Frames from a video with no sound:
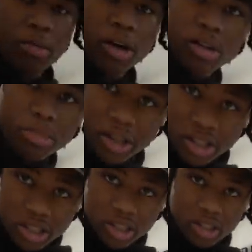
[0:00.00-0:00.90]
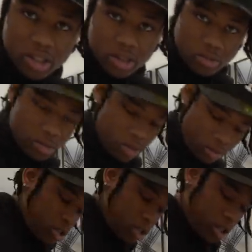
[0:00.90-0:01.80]
My other pair of scissors on
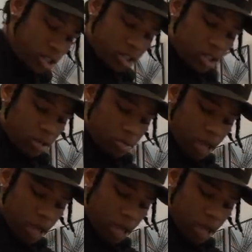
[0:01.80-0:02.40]
me. Check out, she think I'm